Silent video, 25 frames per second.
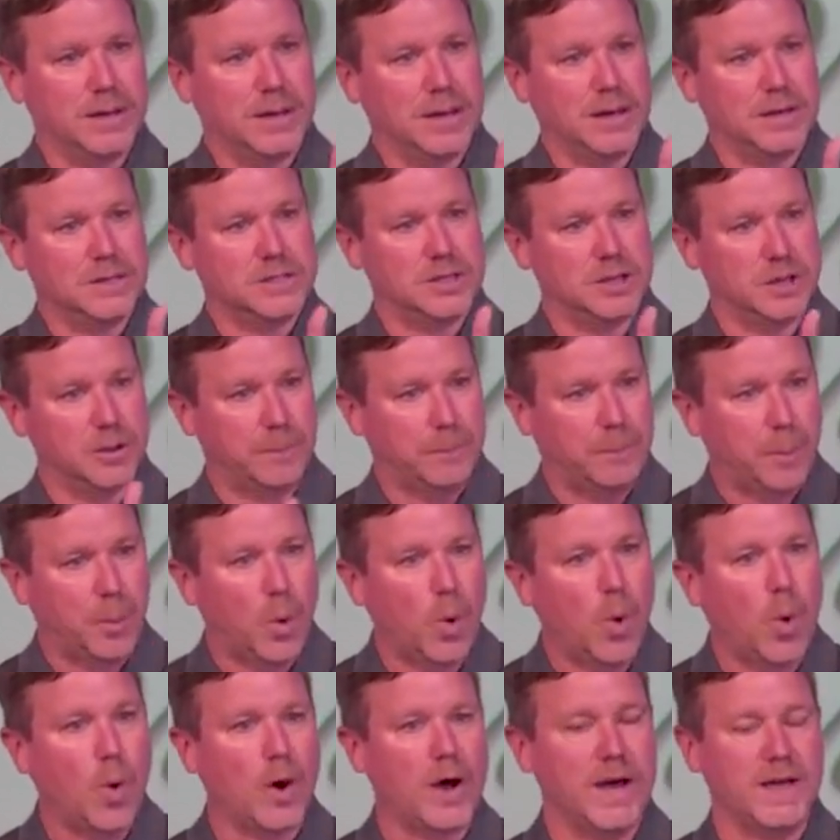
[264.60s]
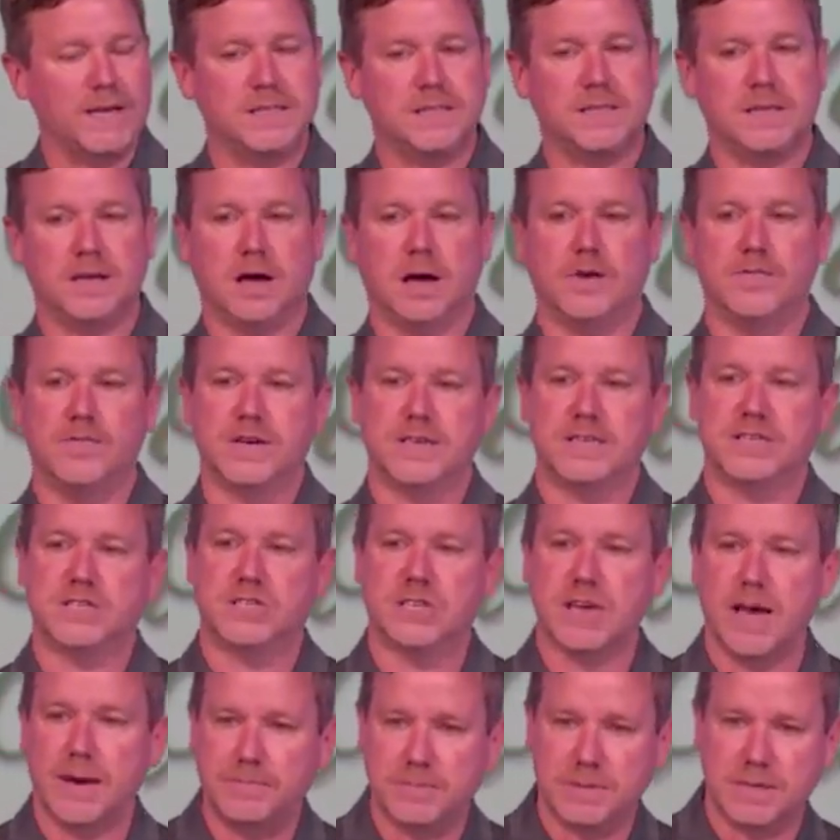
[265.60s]
to the point of
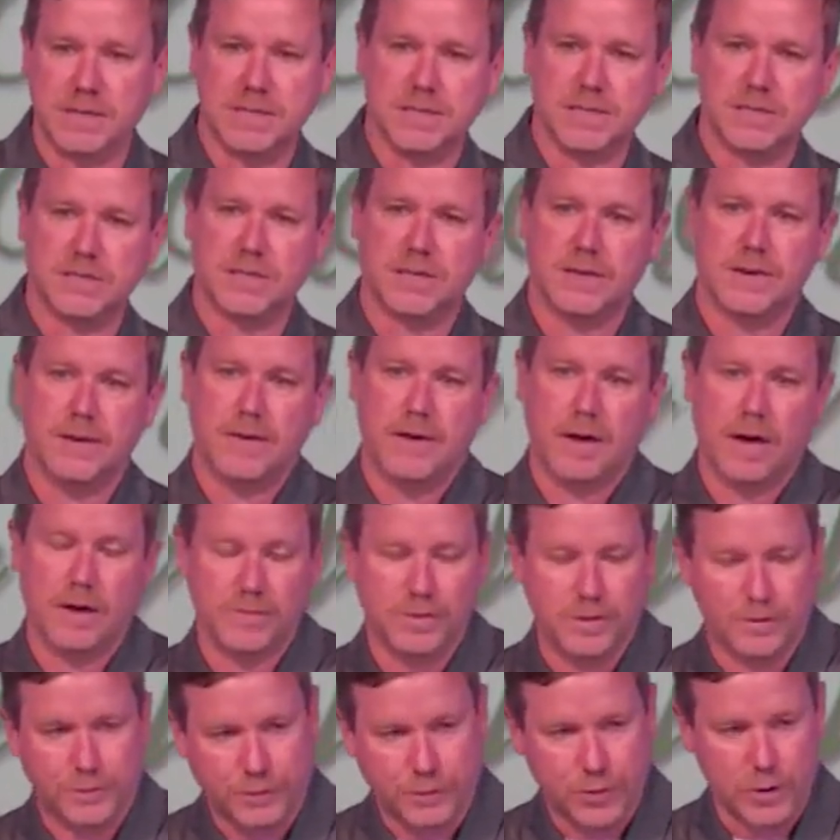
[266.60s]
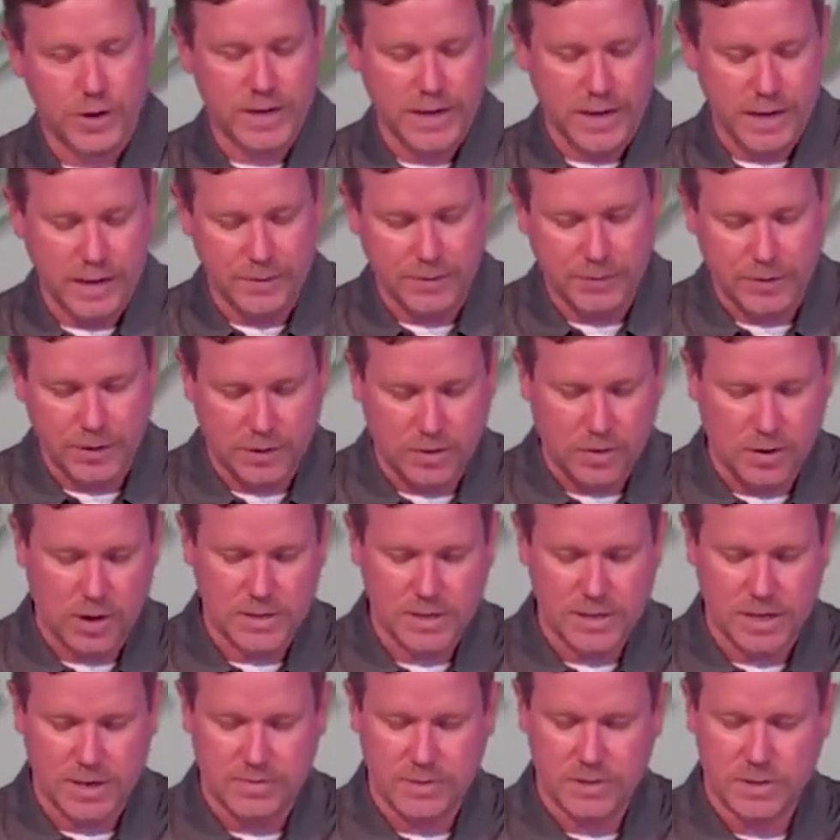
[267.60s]
acceptance of the free gift that
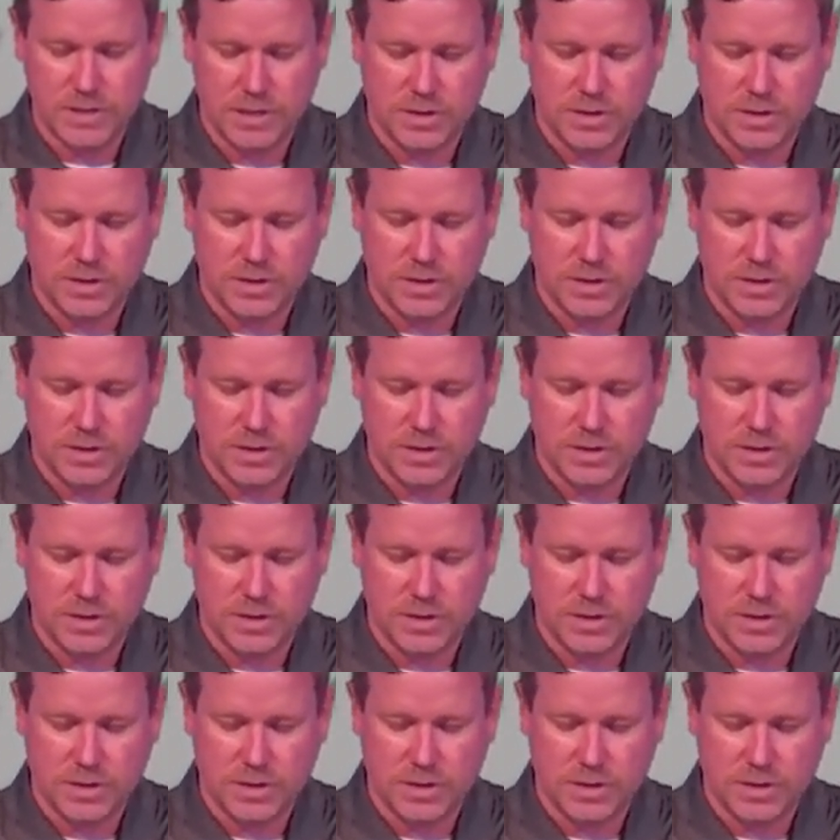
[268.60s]
Christ gives.